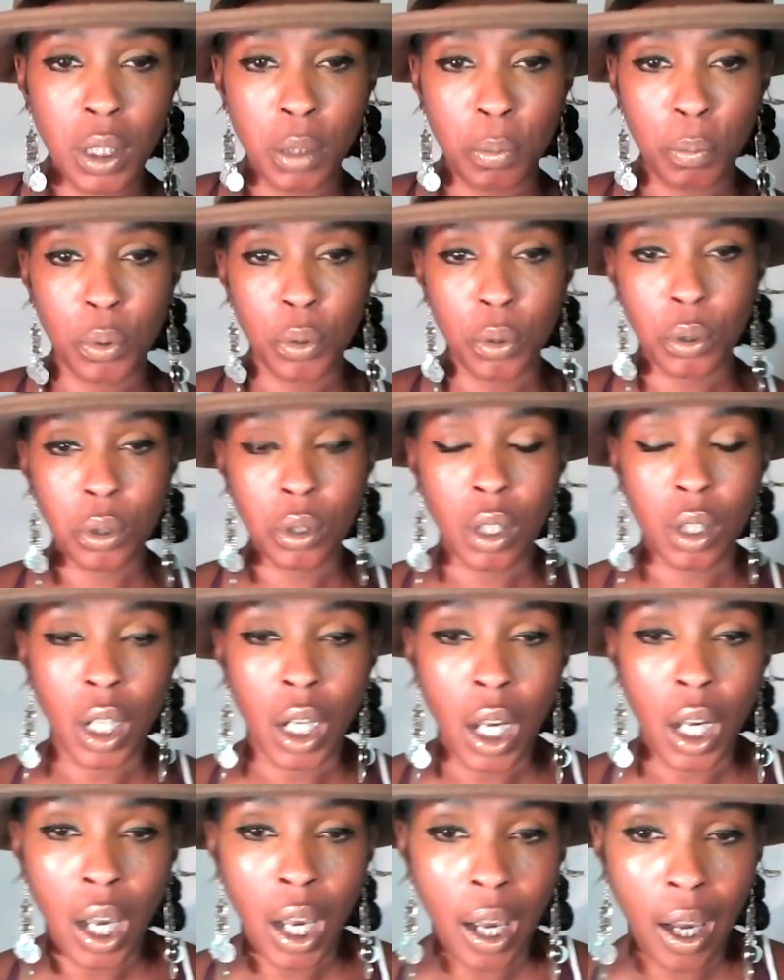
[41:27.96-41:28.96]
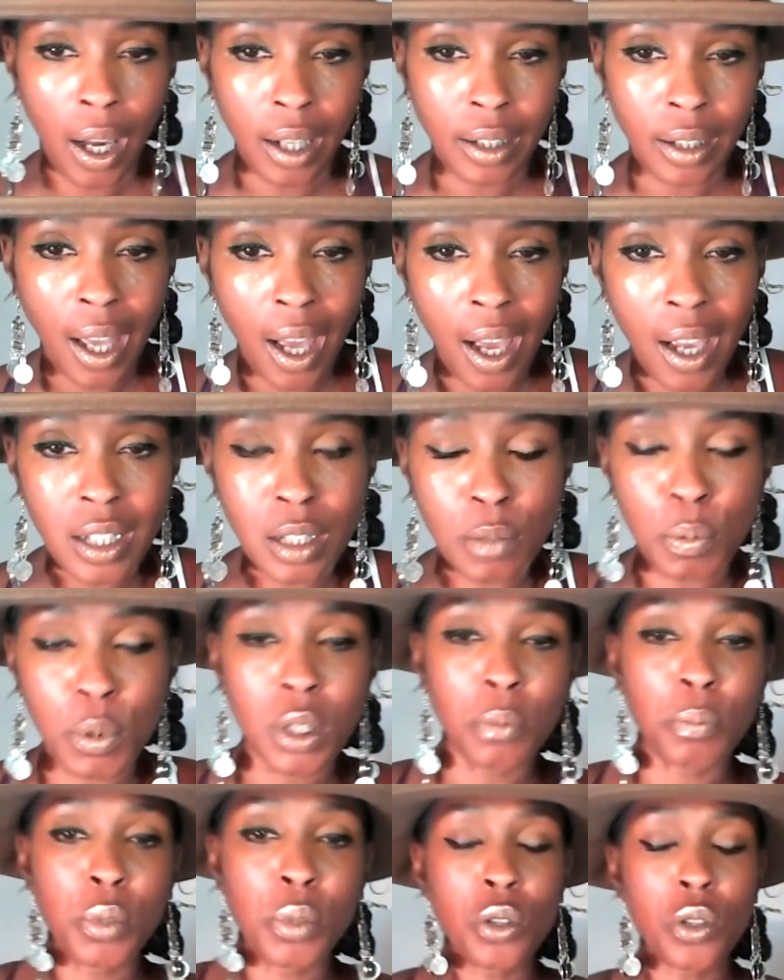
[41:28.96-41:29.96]
people and has
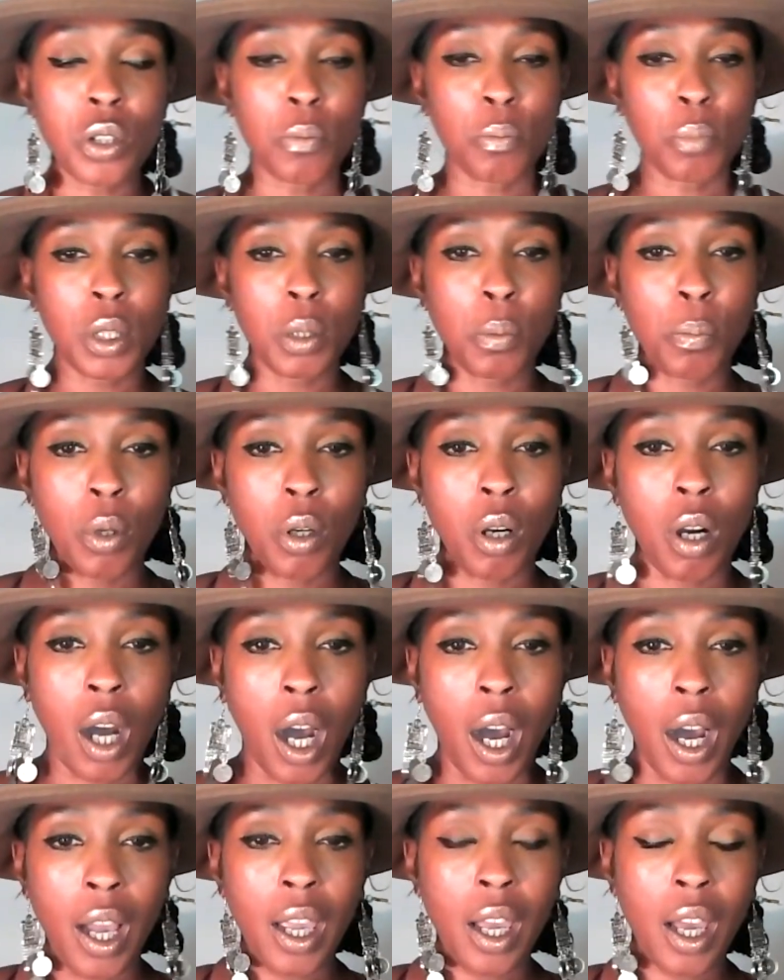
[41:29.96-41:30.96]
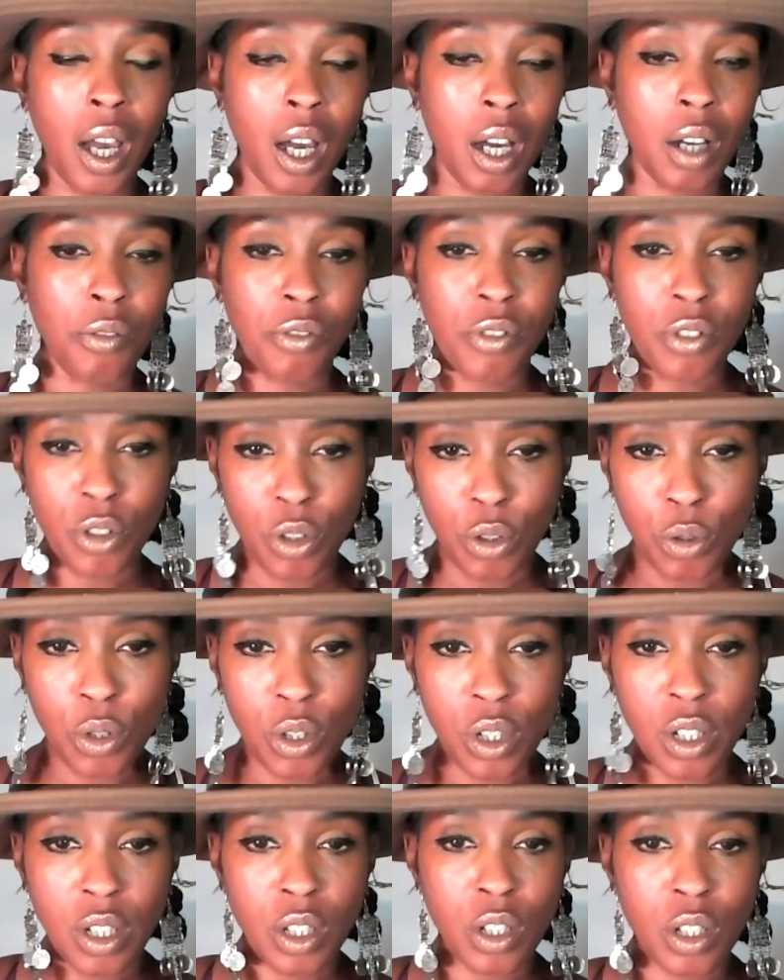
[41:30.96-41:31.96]
been abusing people, I have a
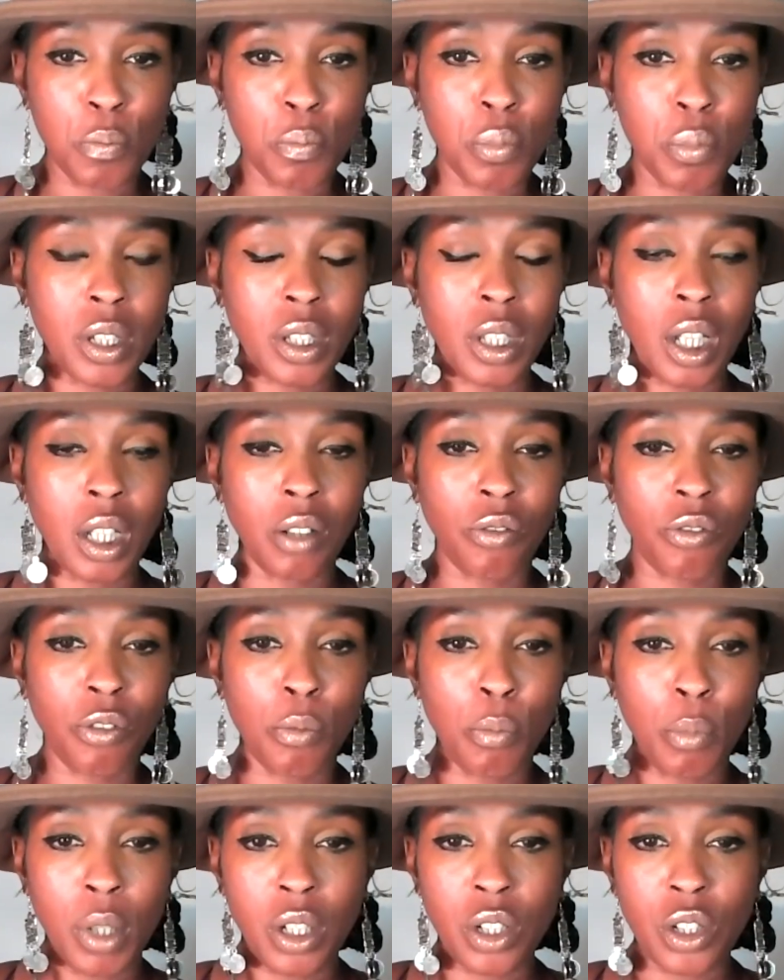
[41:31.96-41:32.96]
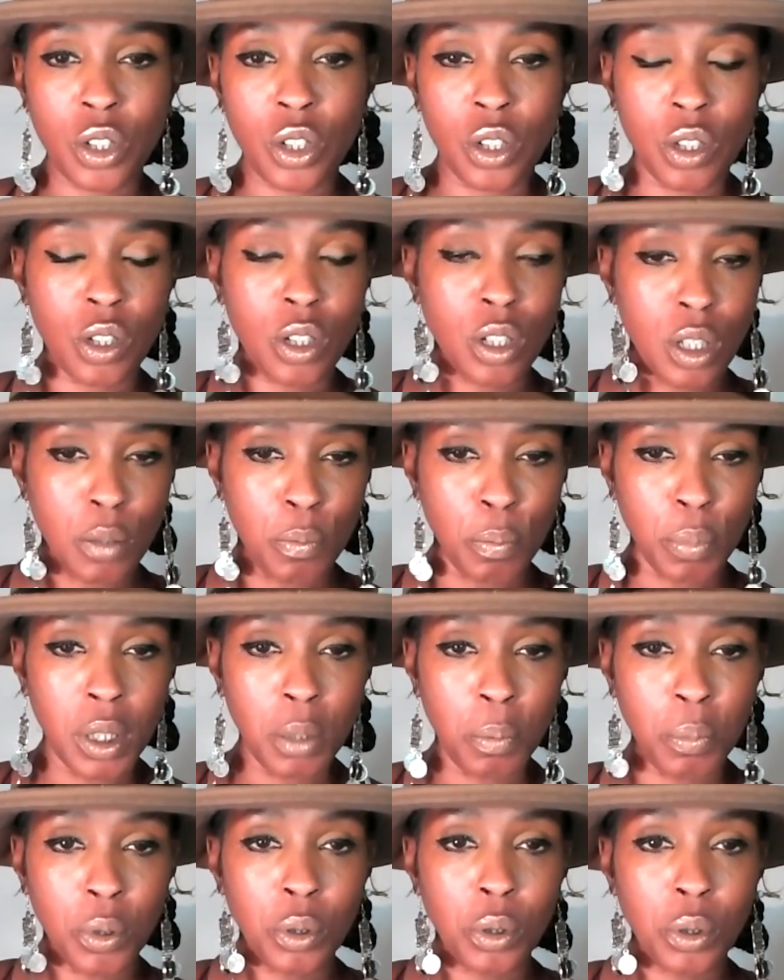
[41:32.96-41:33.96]
duty to bring that information to the
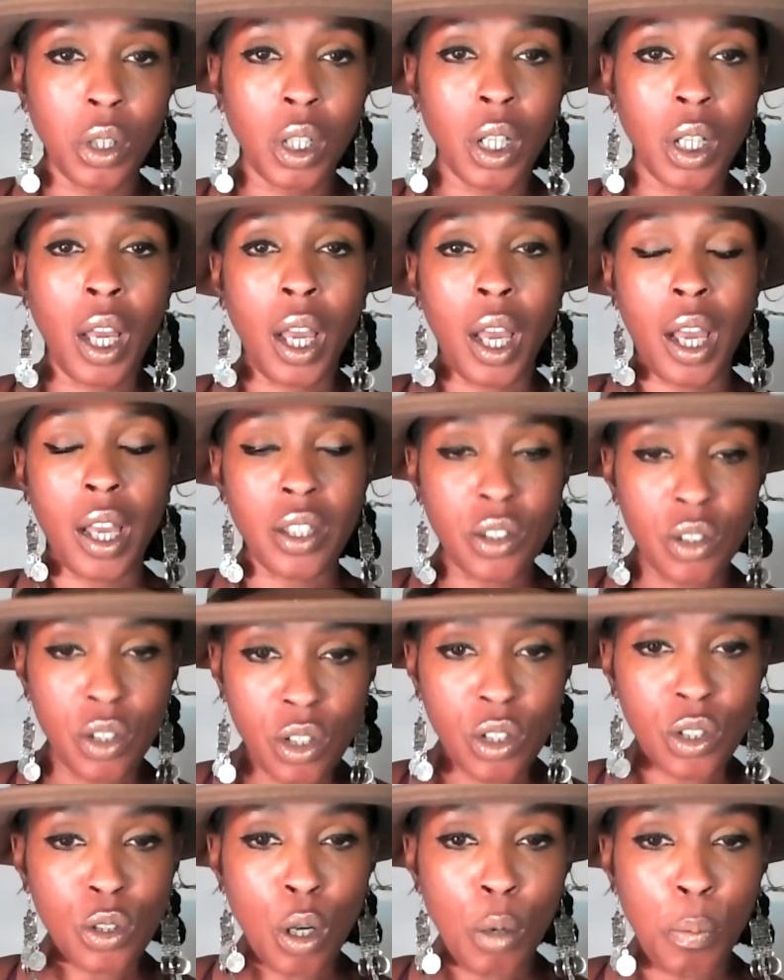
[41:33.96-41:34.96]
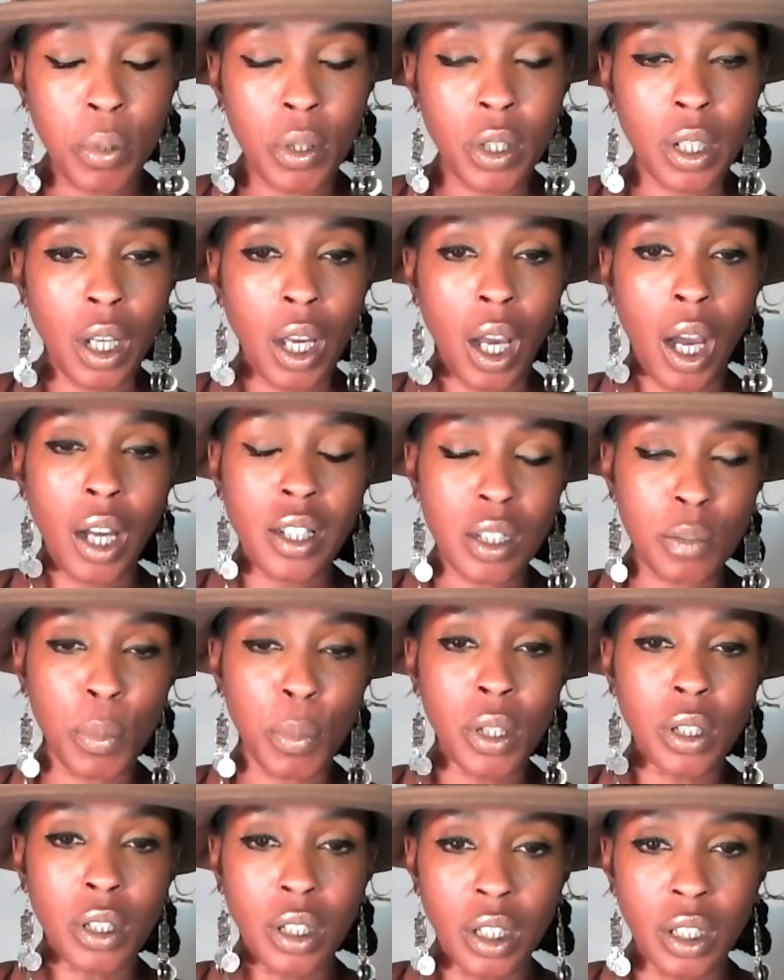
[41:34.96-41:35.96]
people and to stop it. I
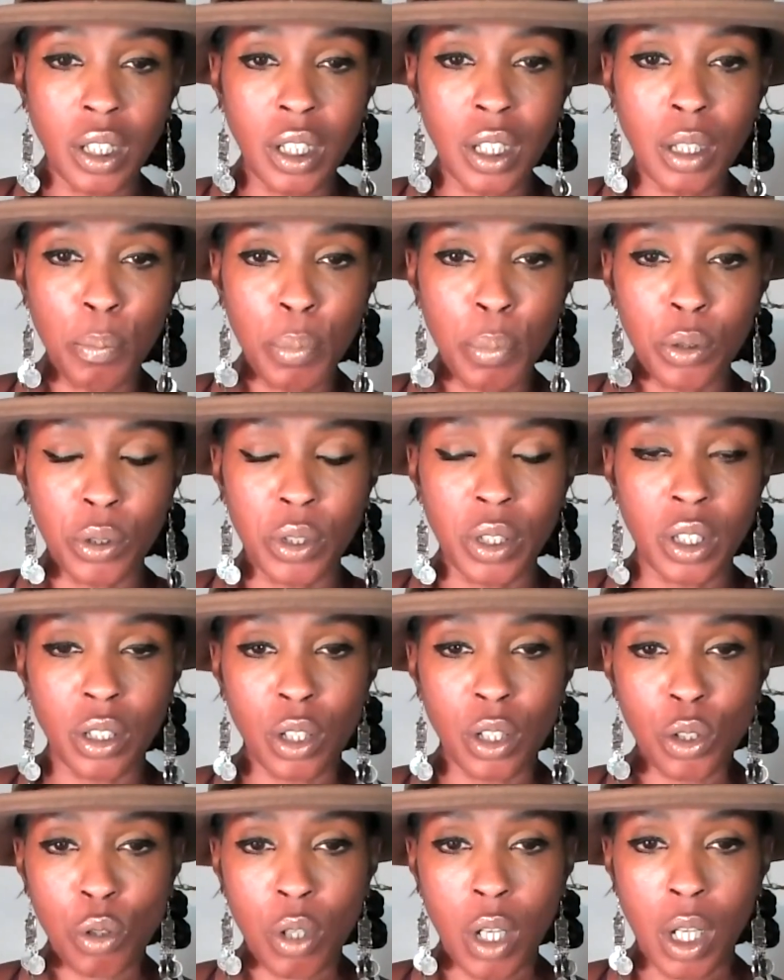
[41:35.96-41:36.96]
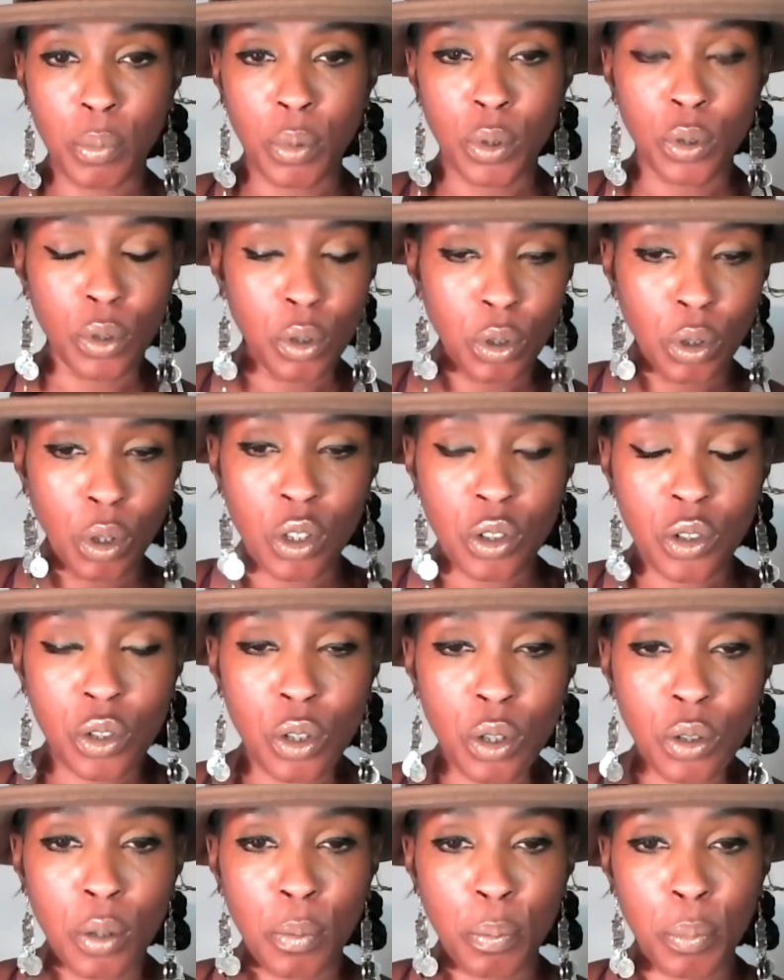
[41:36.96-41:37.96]
spent a year building the tribunal, not
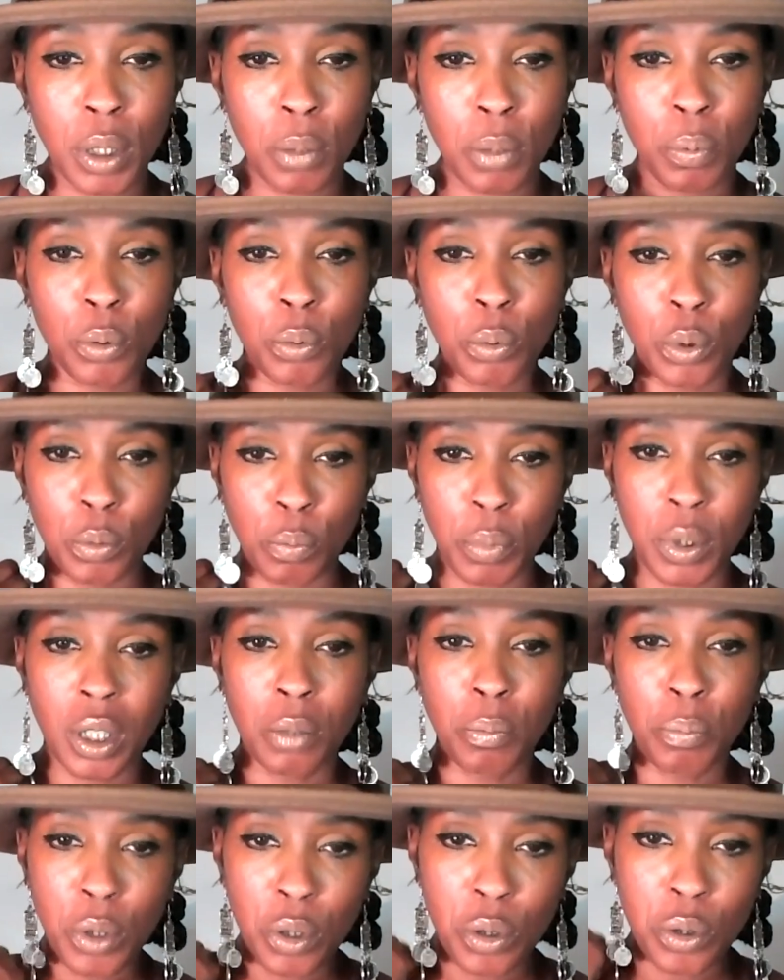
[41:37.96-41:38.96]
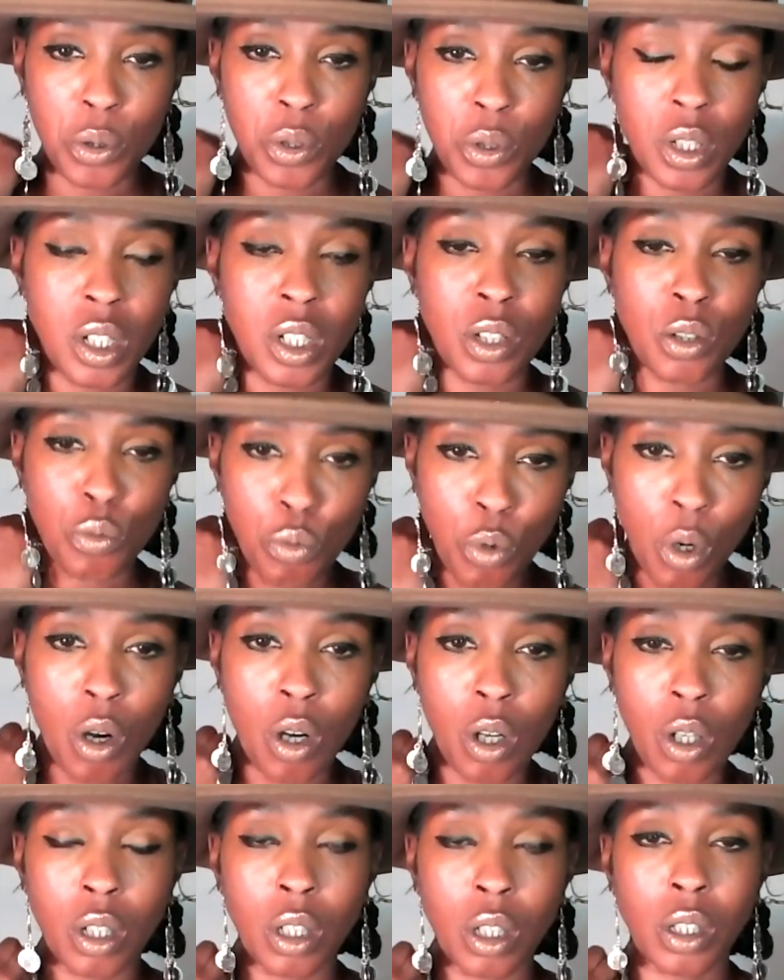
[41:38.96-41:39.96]
so that people would be abused. It's
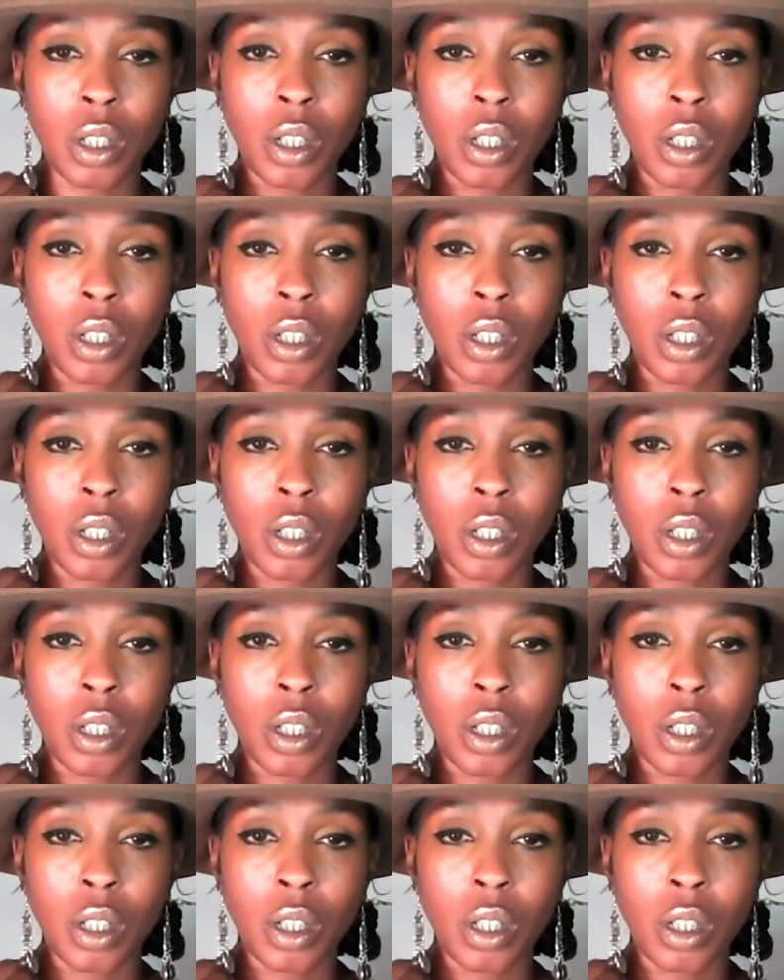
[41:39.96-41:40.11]
wrong.